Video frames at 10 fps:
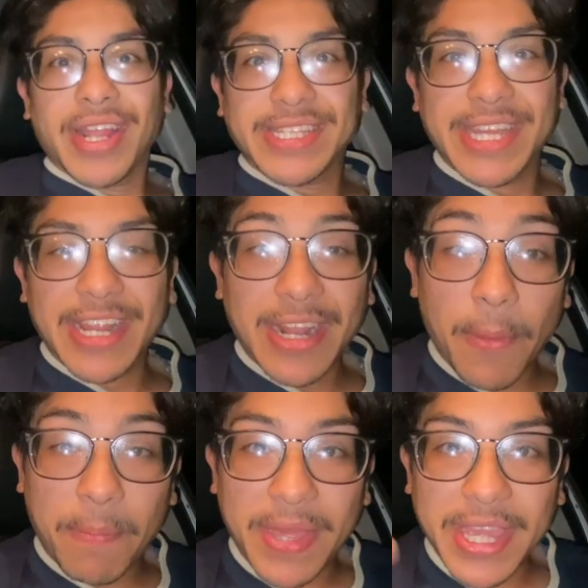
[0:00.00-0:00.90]
did it
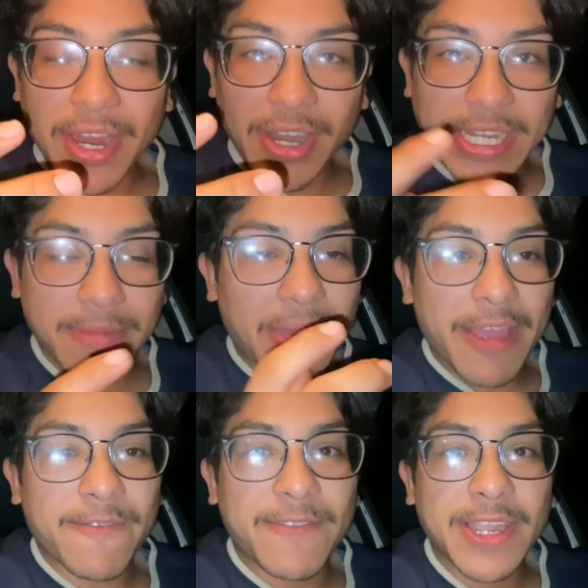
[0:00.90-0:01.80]
appear? Did my
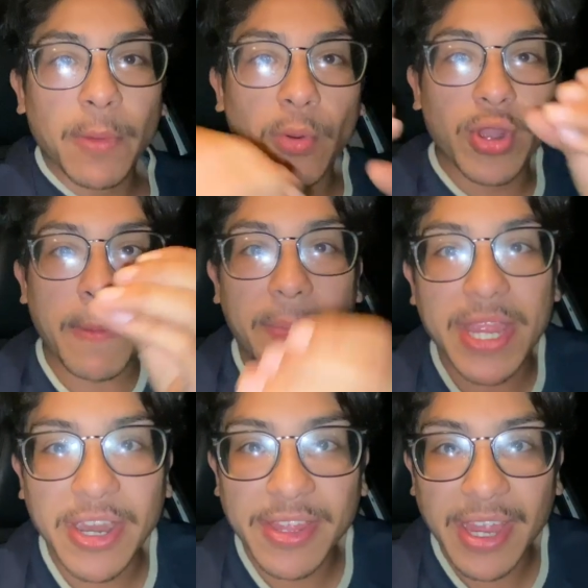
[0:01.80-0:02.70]
fingerboard
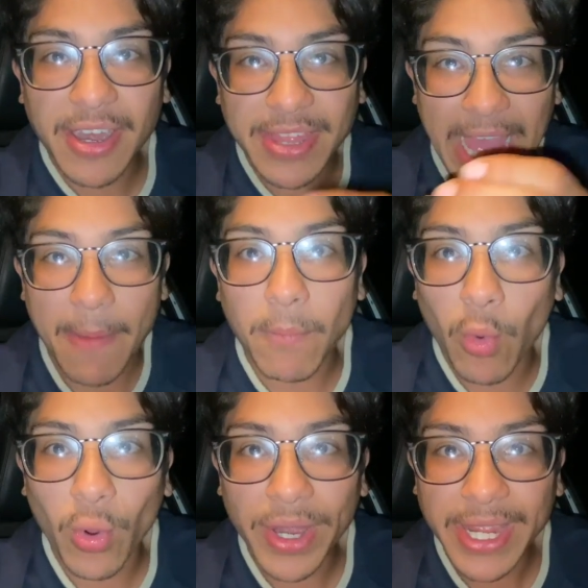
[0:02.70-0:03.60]
appear there that
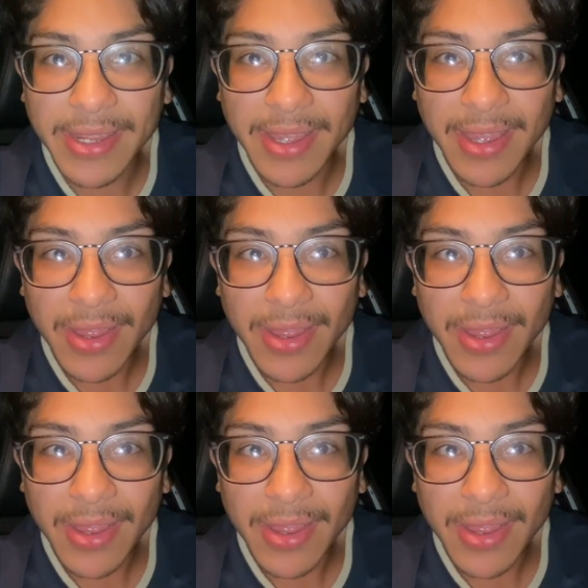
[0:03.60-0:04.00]
morning?